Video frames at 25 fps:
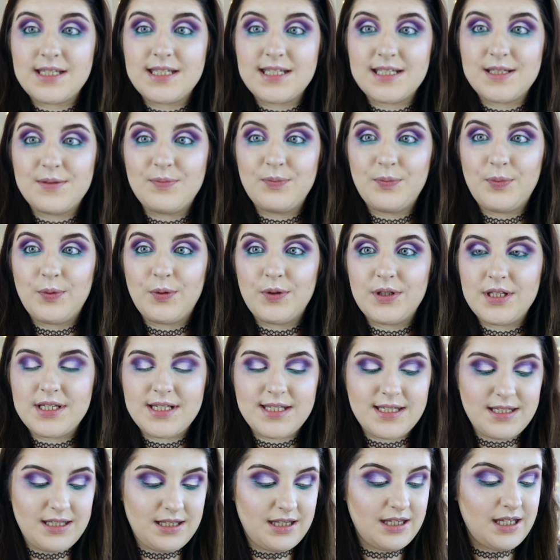I didn't put
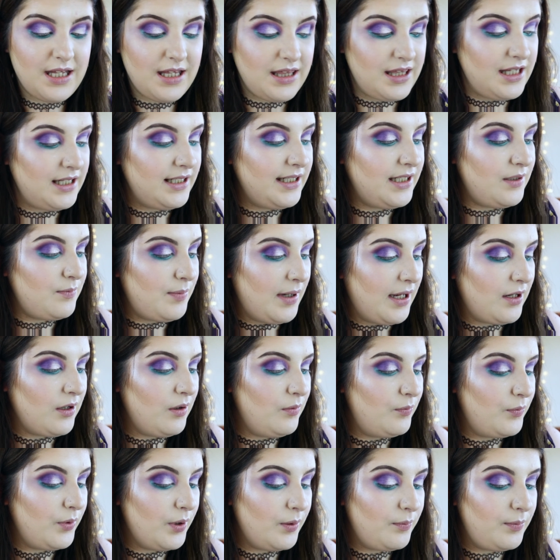the lid back
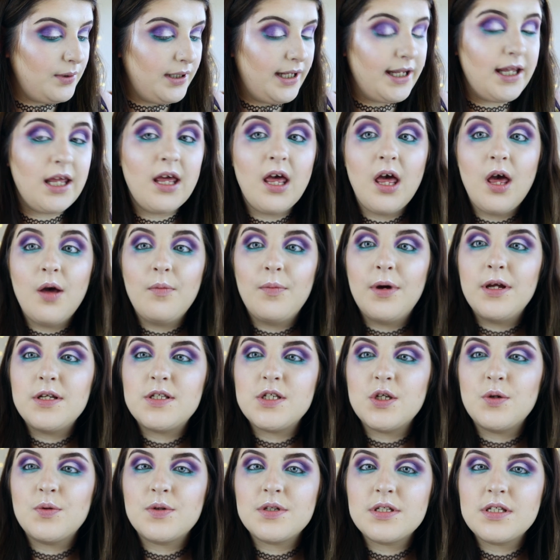on properly. But I
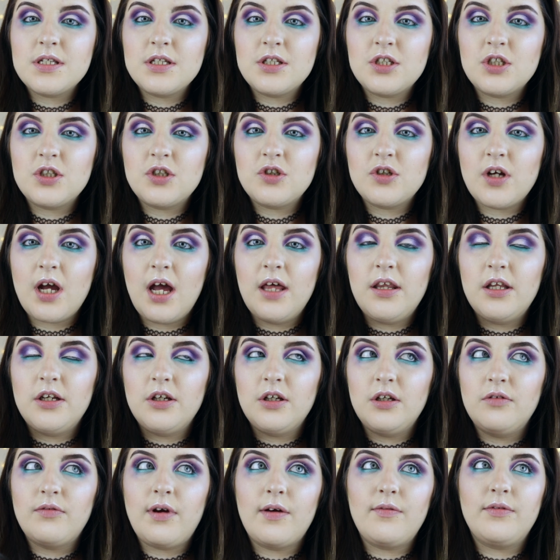do want to try the
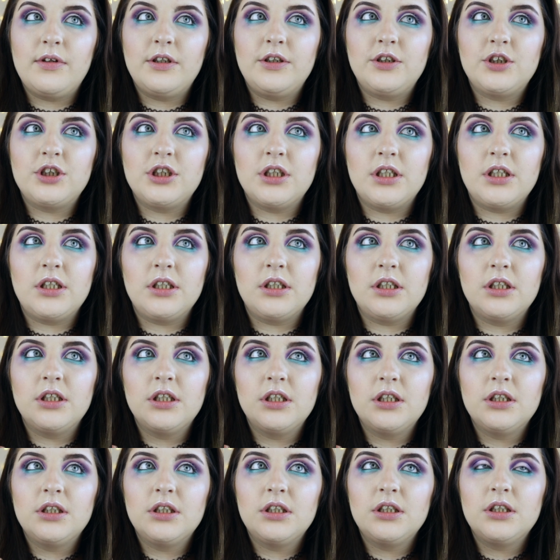new Revolution
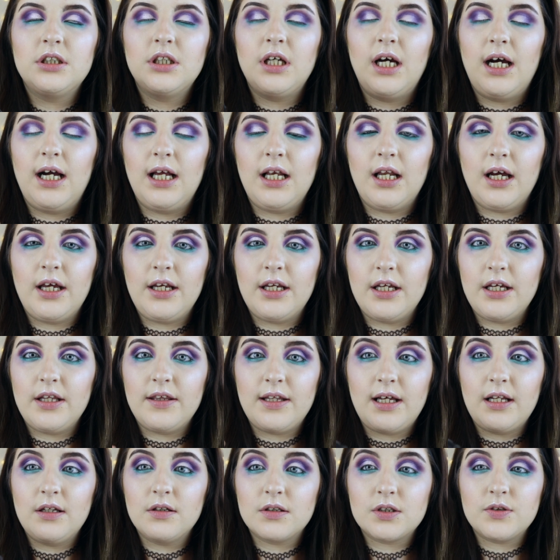eyeliner.
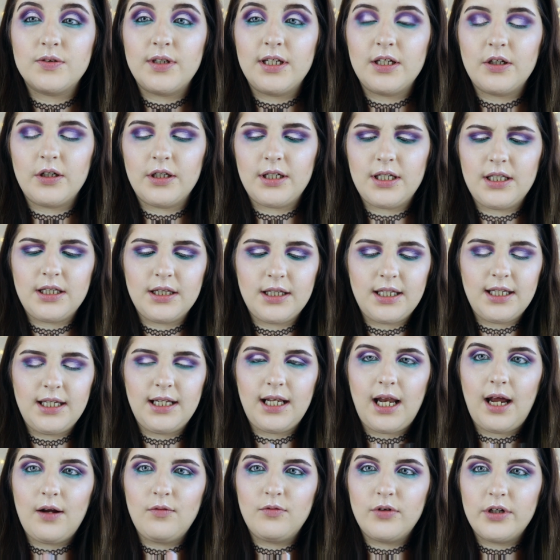That looks really good in
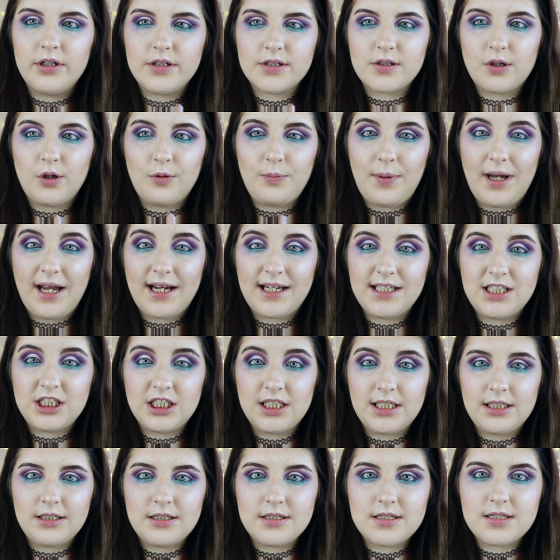the light rose gold
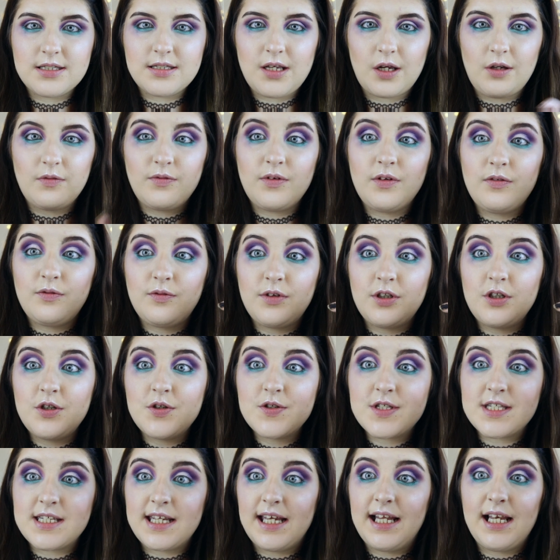packaging. So if you've
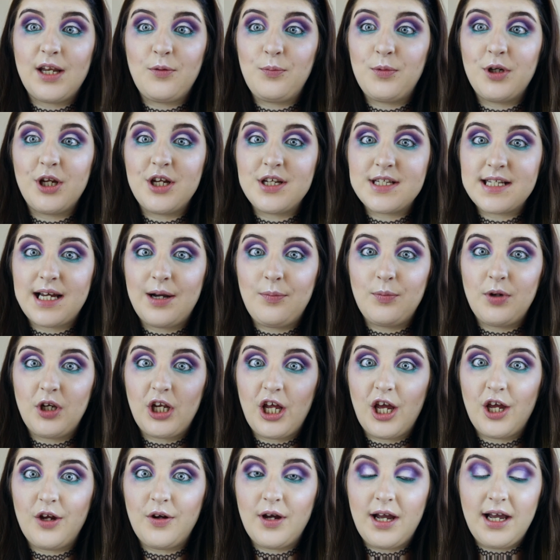used it, let me know down
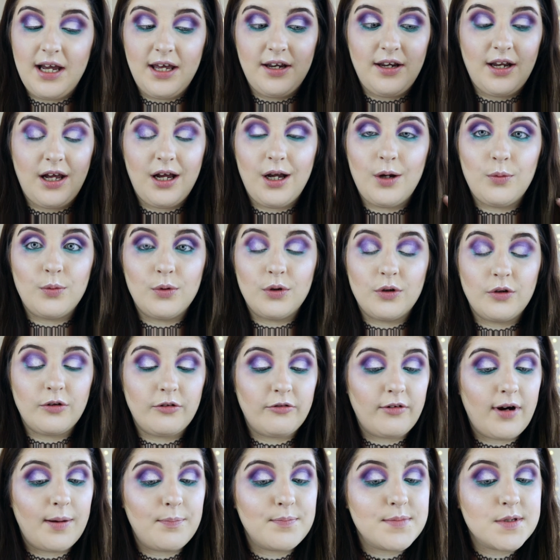below and I will
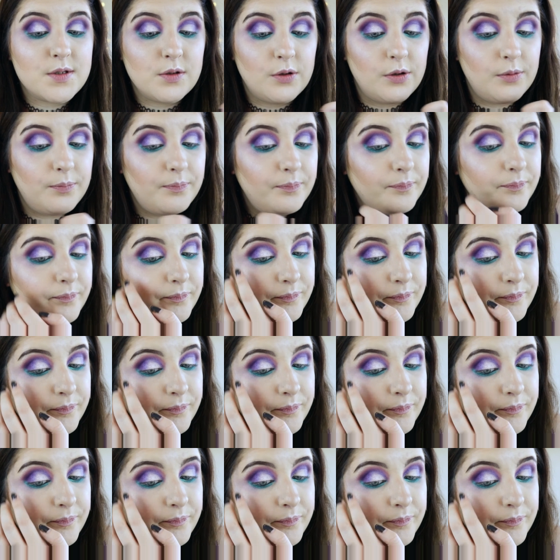grab some.